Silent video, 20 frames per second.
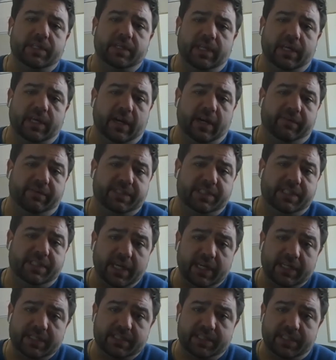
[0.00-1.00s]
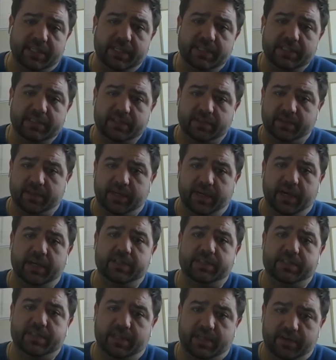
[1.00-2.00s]
They could have a CSC, so the Canadian
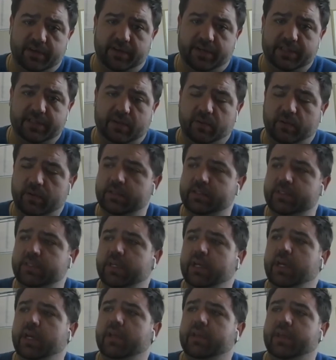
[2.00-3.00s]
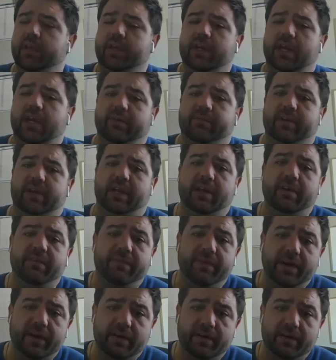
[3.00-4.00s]
Securities Course. They could have an
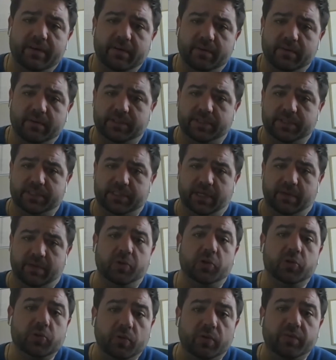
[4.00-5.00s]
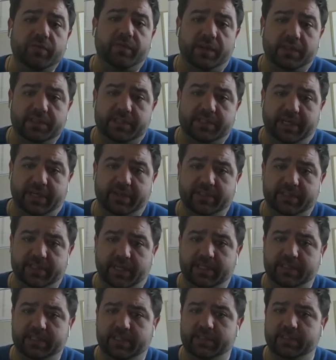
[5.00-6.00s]
IFIC, which is a mutual fund sales
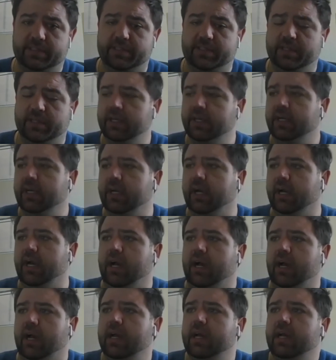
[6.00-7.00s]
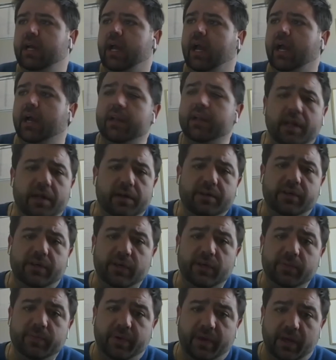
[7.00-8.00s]
license,
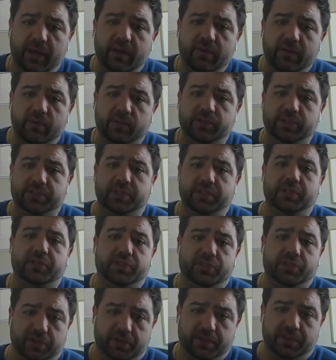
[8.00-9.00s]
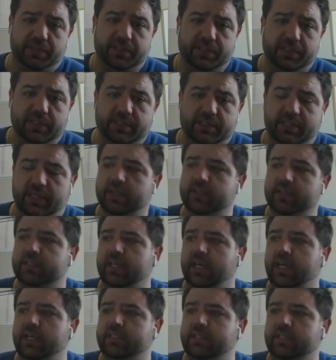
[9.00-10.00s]
LLQP, which is an insurance sales
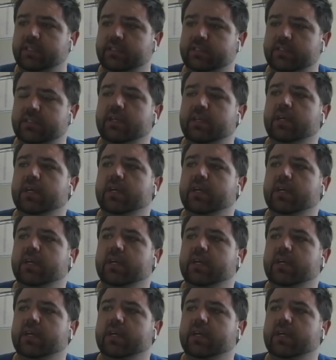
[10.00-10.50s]
license.